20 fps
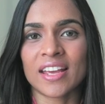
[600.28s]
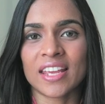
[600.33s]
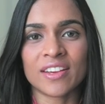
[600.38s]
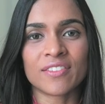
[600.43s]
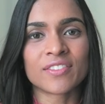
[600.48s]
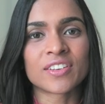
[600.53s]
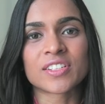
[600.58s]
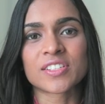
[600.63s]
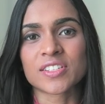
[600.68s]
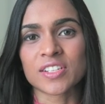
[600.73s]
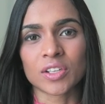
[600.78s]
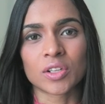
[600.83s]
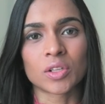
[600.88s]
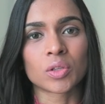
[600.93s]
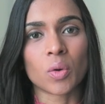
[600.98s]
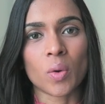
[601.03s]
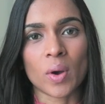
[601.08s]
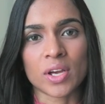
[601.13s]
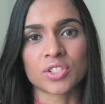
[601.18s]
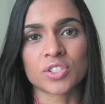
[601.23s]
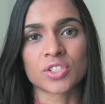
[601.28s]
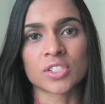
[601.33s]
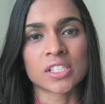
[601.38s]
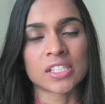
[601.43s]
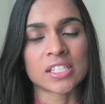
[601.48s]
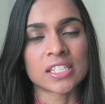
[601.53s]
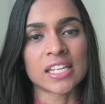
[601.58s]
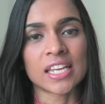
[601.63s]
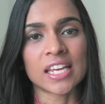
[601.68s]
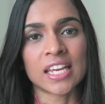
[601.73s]
even a single
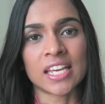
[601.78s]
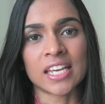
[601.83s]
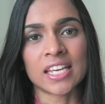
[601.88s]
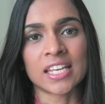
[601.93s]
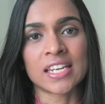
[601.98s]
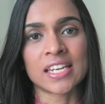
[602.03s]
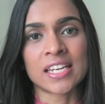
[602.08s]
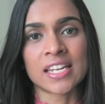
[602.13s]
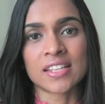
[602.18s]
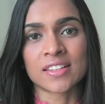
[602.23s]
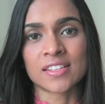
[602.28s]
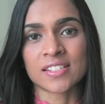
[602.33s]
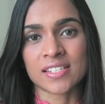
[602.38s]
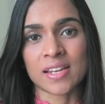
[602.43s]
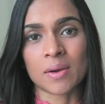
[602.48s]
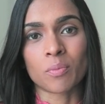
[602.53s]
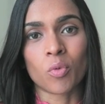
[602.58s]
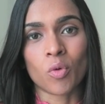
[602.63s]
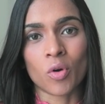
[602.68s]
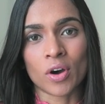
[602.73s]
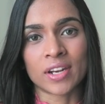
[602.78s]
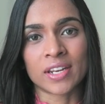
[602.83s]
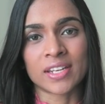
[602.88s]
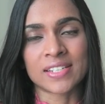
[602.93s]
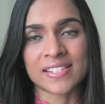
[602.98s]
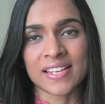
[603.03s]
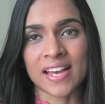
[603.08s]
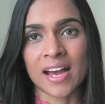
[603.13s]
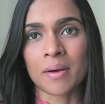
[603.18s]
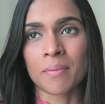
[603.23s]
question in the step 1
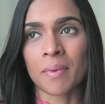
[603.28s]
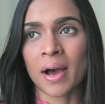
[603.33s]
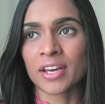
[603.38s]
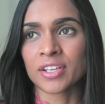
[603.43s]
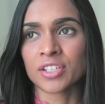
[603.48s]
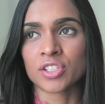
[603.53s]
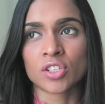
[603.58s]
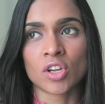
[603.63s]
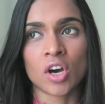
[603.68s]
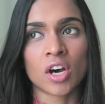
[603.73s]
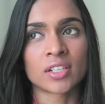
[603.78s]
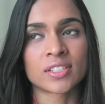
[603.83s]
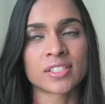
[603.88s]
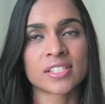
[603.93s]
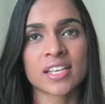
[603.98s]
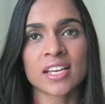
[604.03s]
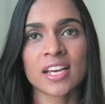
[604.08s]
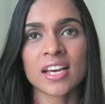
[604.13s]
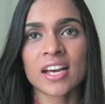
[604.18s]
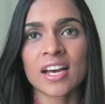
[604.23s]
exam. I did not